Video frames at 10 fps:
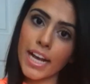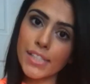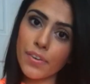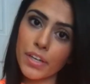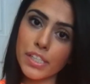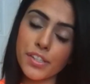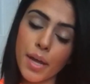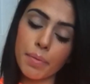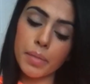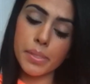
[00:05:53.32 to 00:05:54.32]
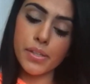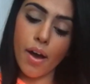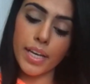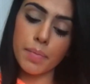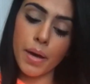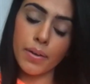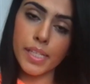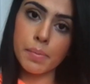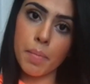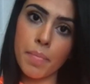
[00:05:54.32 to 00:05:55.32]
Next foundation that I'm going to be talking about
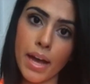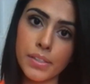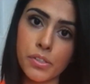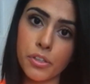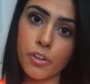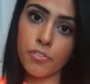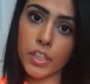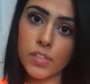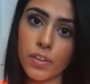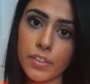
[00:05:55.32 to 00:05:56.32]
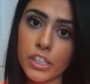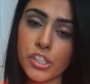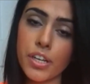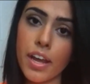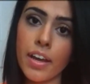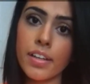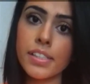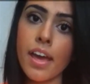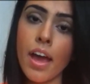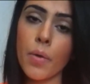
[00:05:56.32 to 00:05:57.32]
is my MAC Studio Fix foundation,
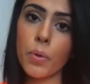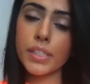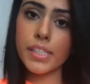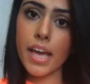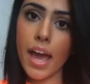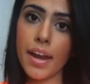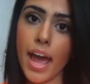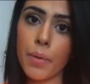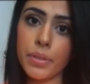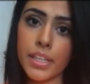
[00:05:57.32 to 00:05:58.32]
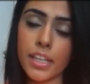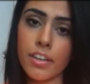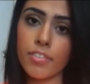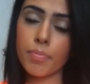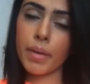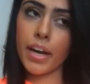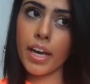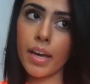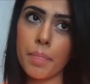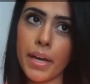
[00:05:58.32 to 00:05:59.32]
and 1 to 10 I would give
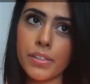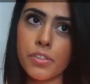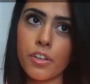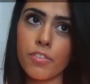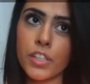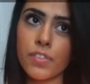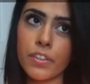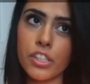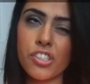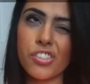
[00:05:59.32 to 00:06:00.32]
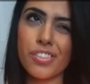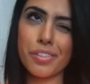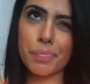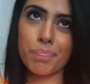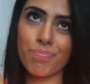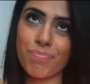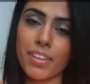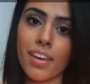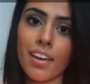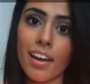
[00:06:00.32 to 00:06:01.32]
my MAC Studio Fix foundations
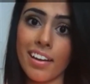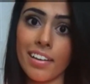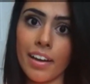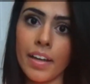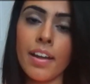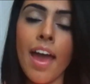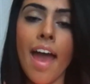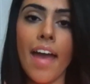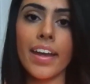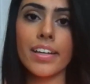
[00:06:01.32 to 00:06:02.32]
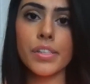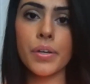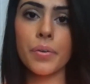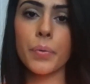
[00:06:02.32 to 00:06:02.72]
a 9. And